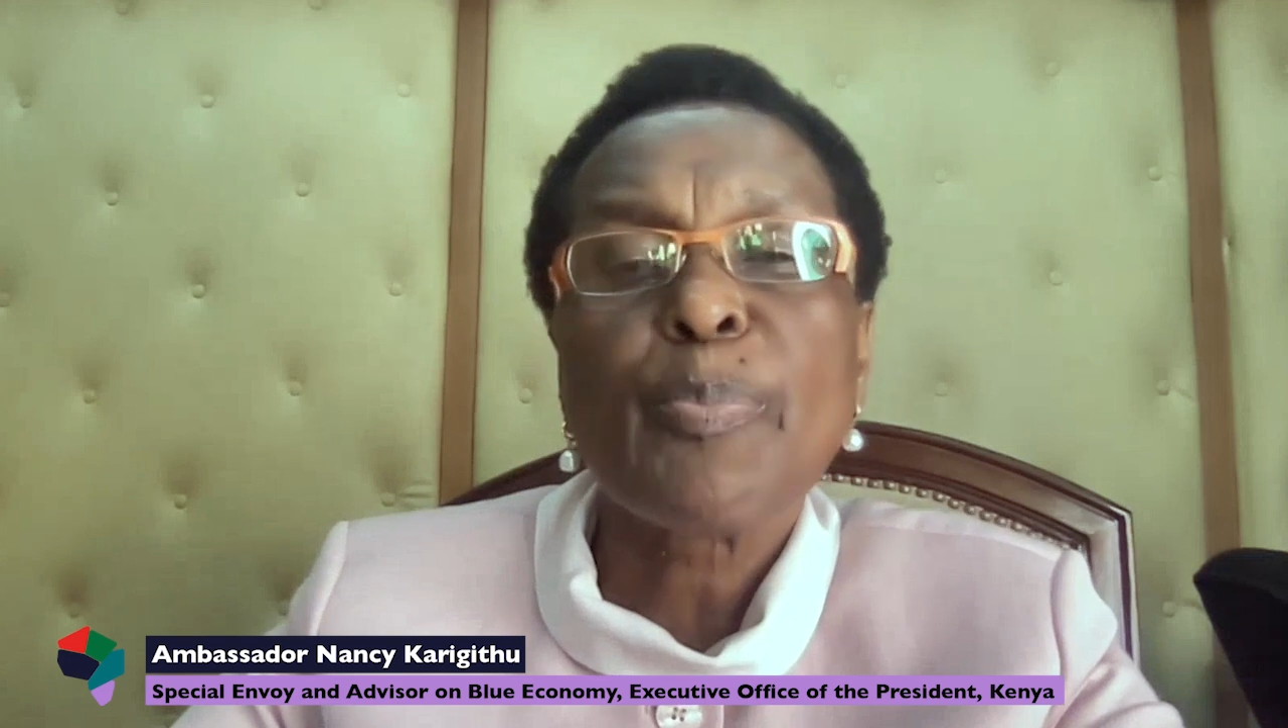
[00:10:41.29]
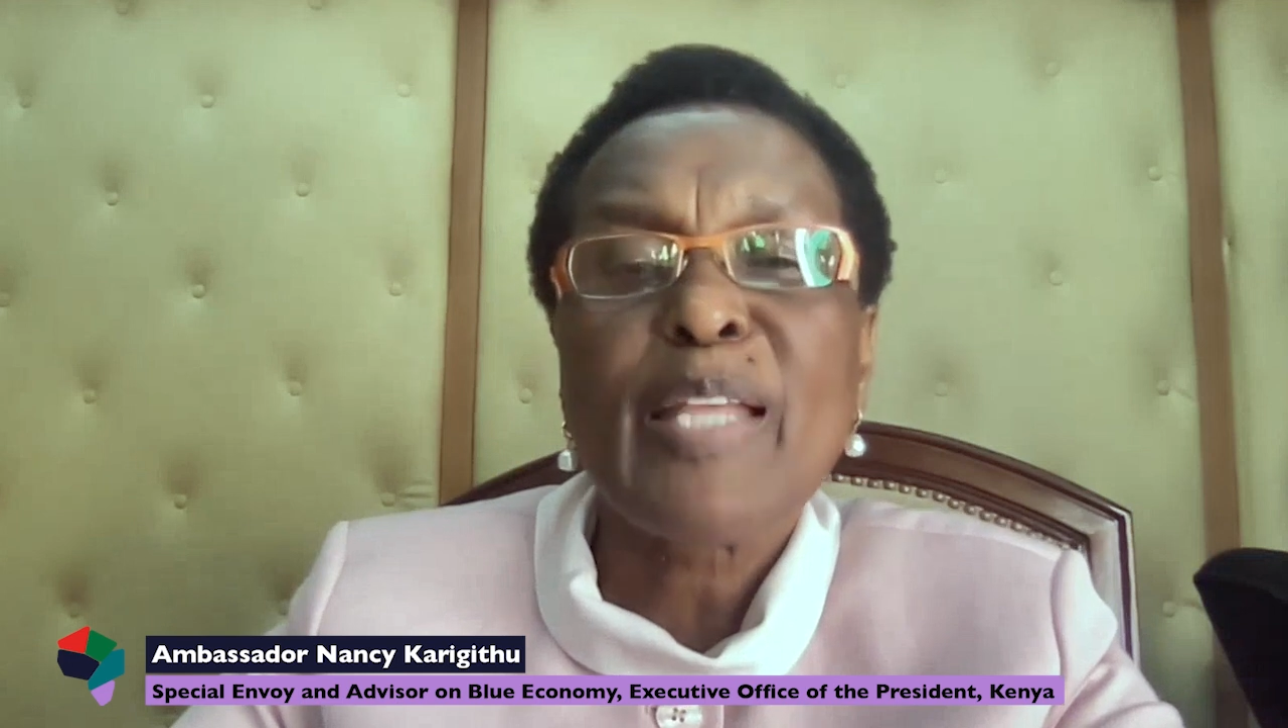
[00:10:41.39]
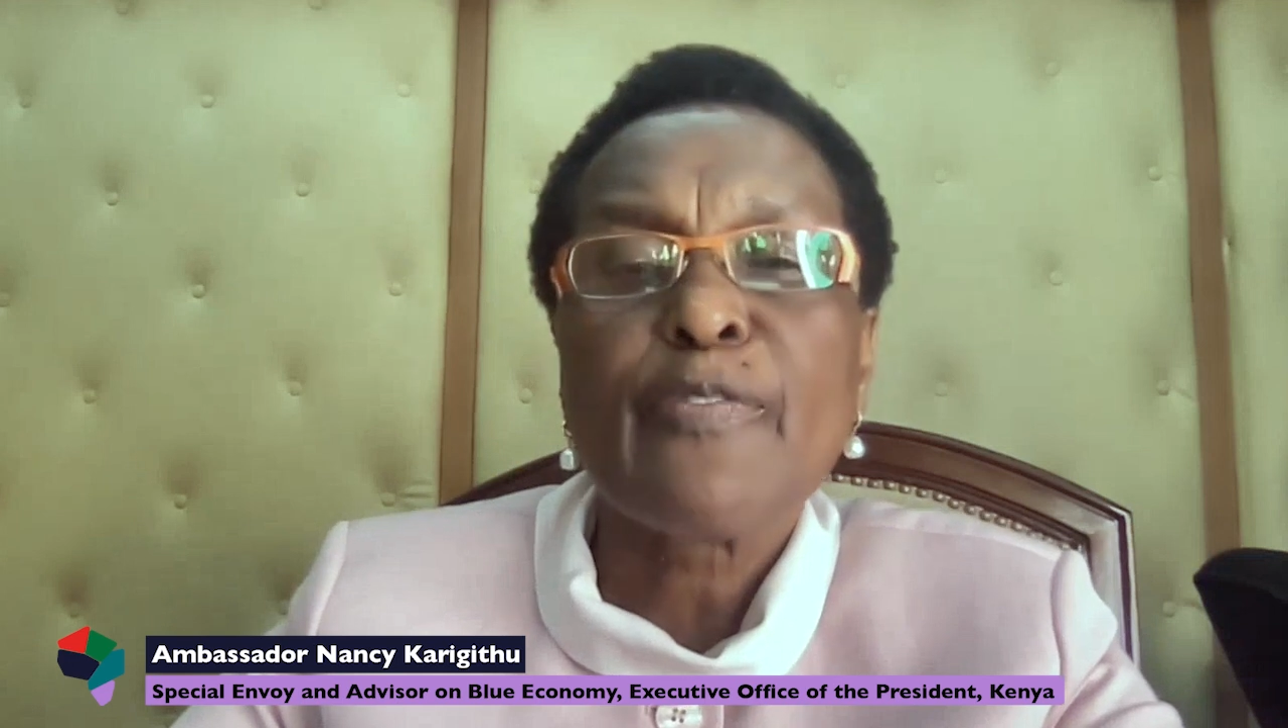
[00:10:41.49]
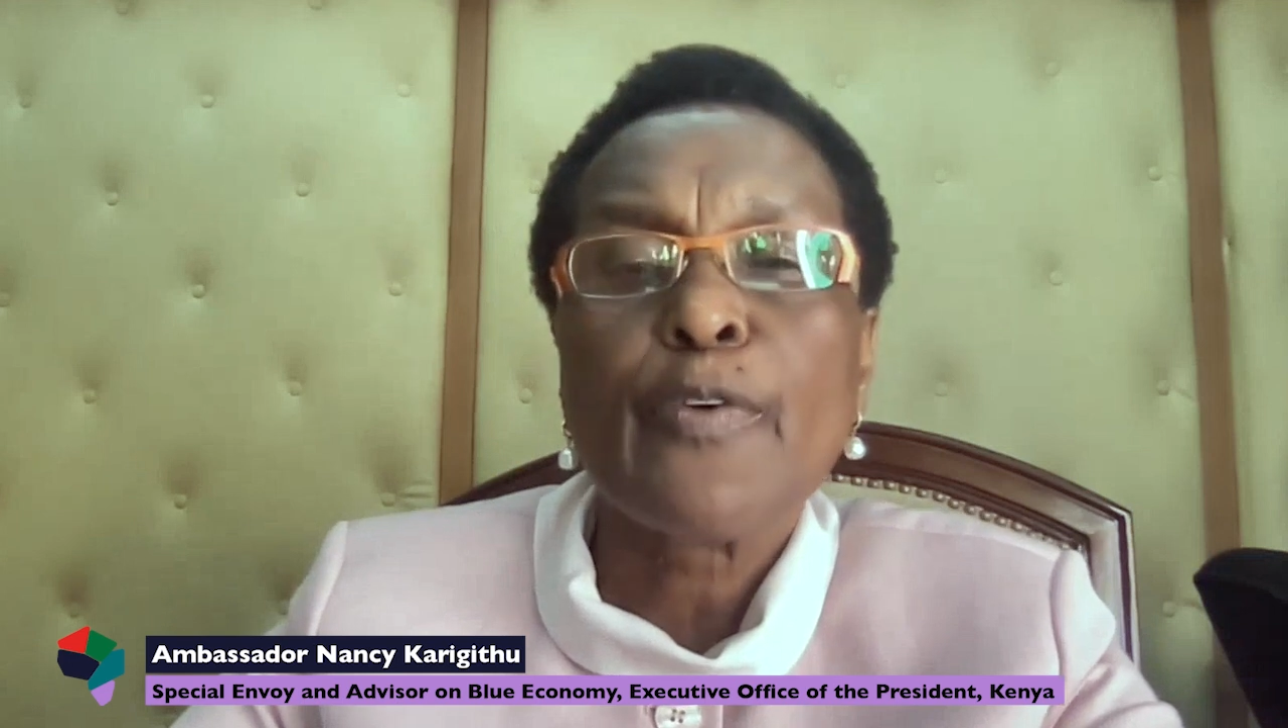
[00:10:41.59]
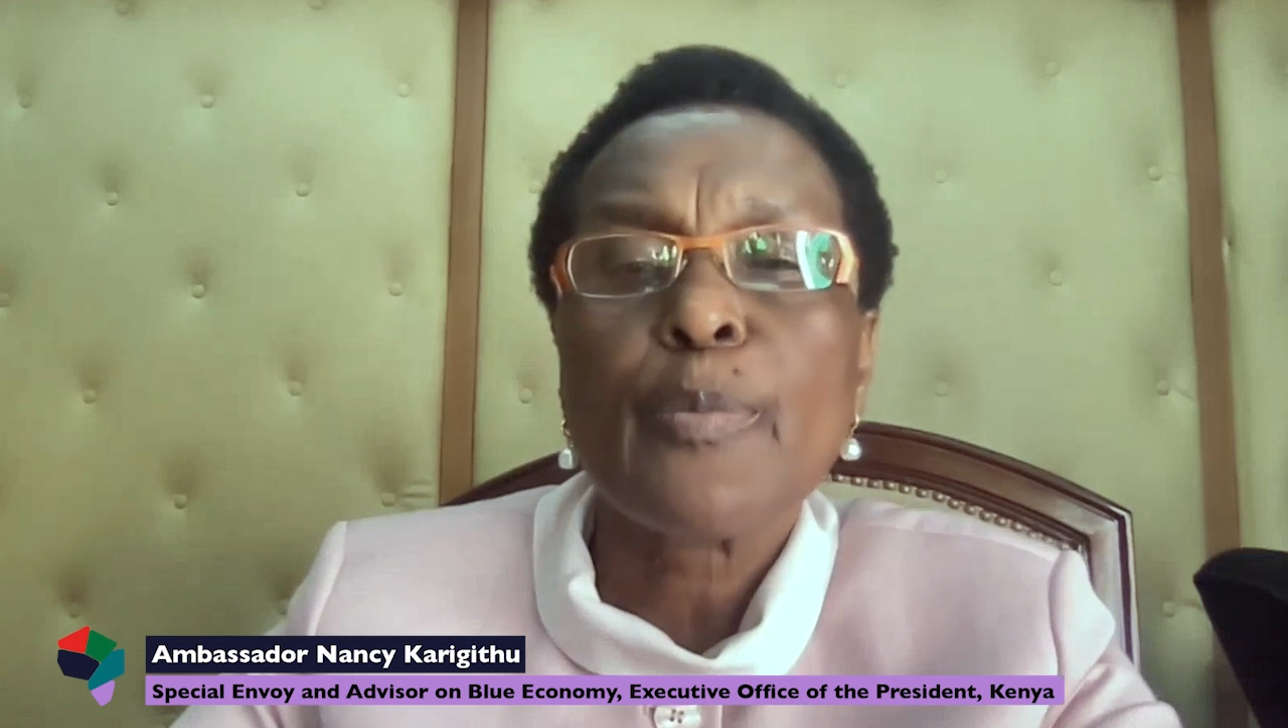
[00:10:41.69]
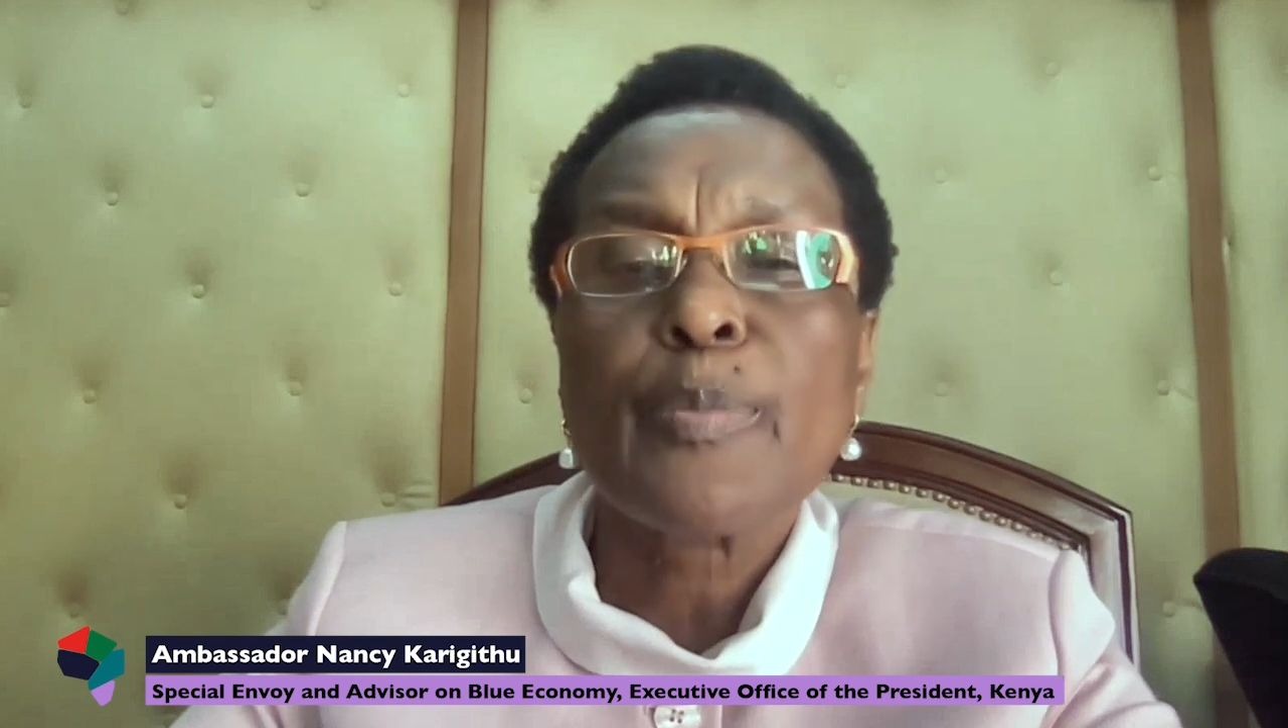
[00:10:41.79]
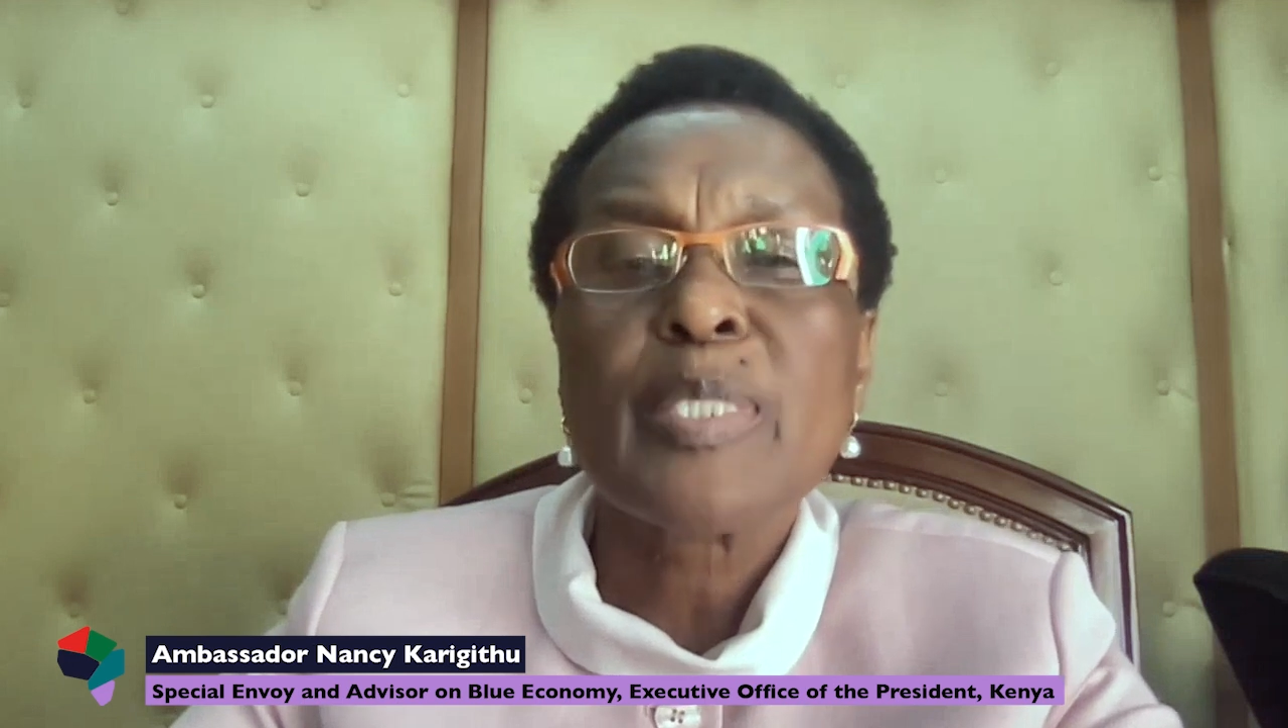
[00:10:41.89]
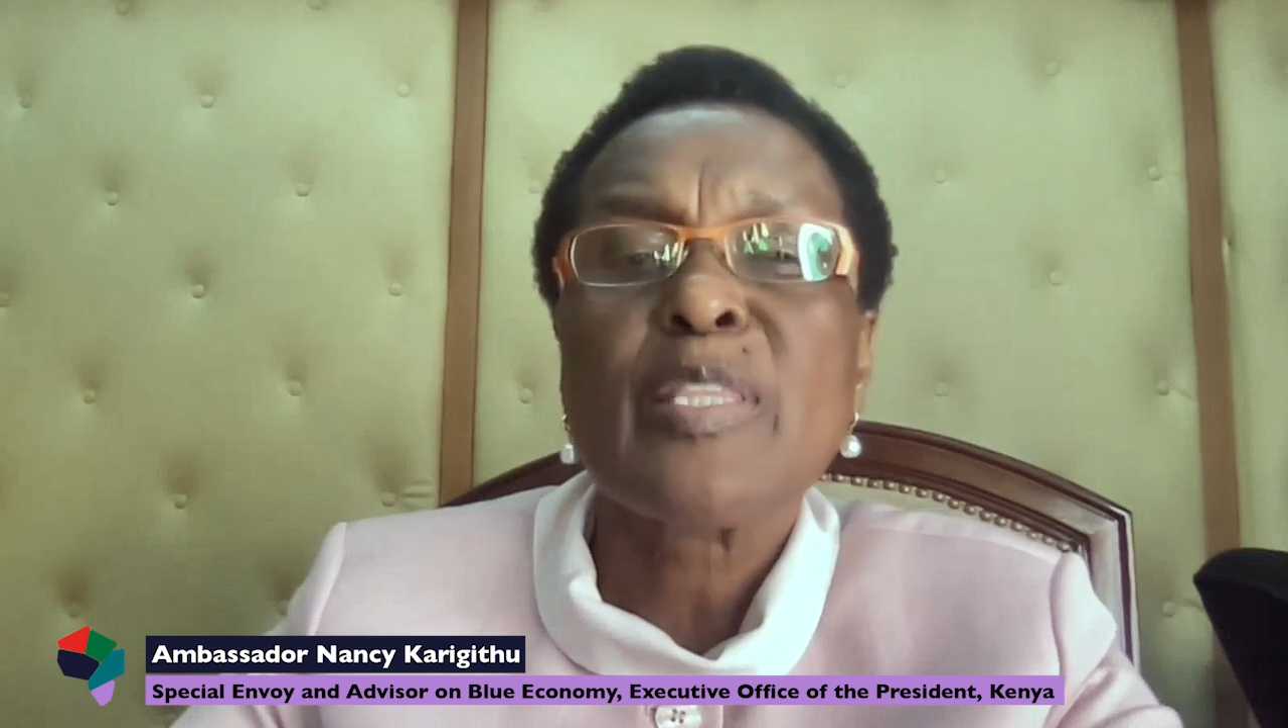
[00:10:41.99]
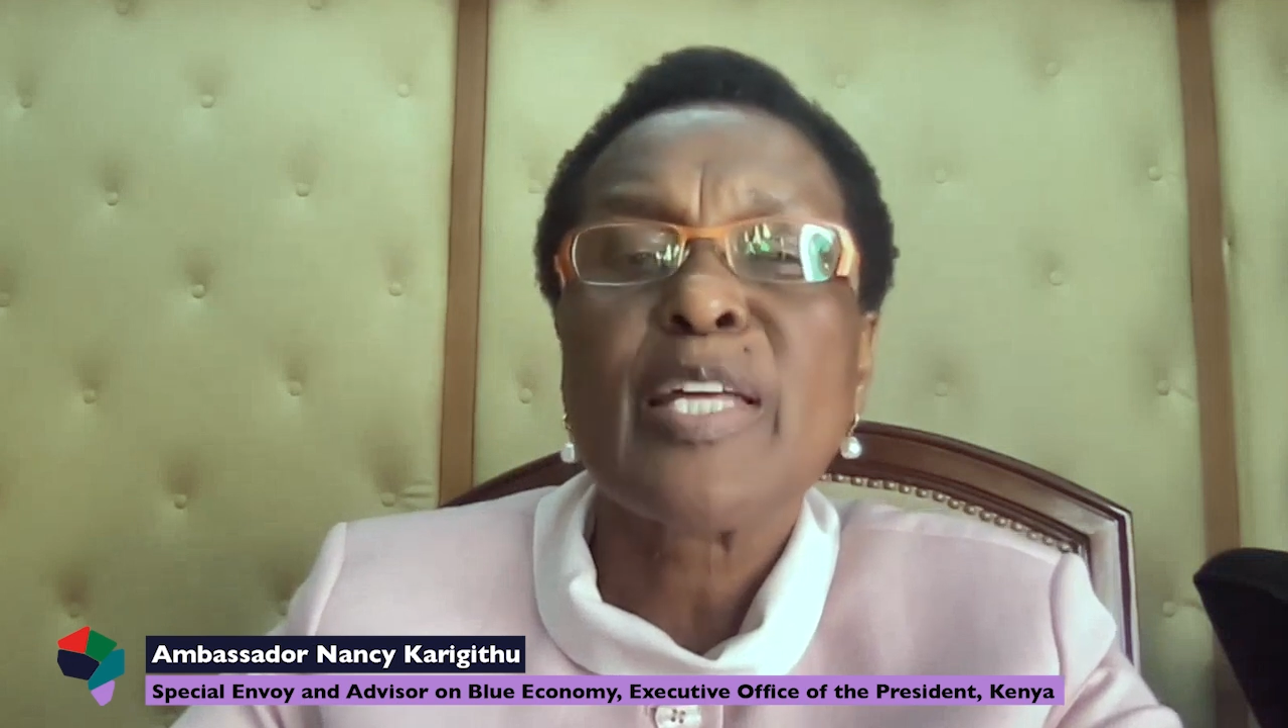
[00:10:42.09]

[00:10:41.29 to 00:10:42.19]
platforms